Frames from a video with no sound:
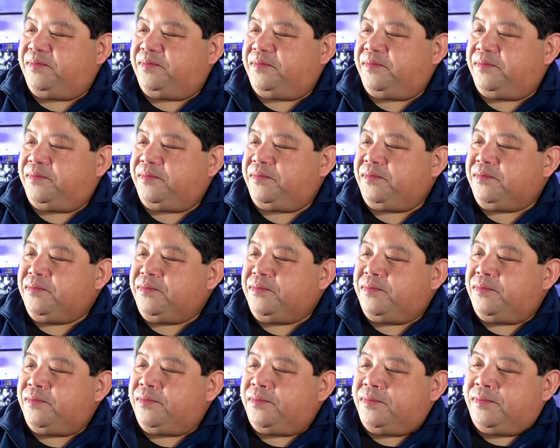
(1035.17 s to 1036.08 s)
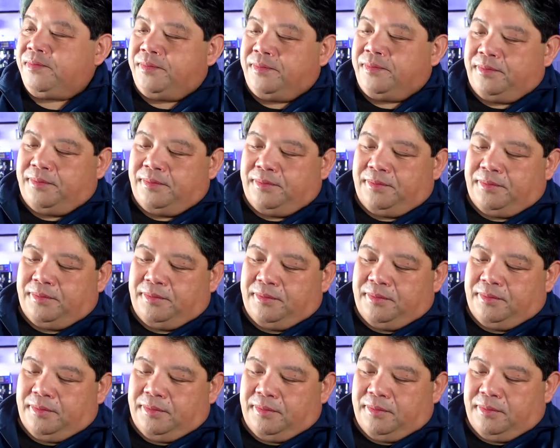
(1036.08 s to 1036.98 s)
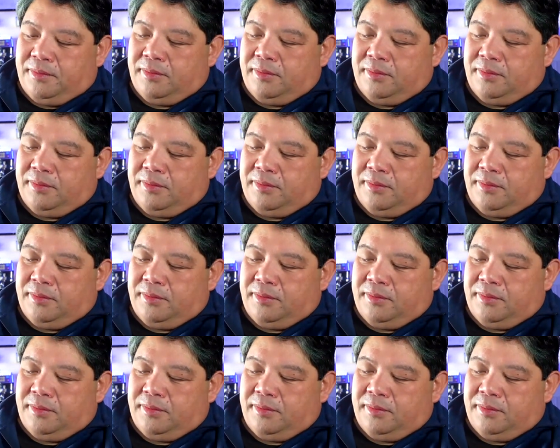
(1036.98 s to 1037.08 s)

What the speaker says: (no one is talking)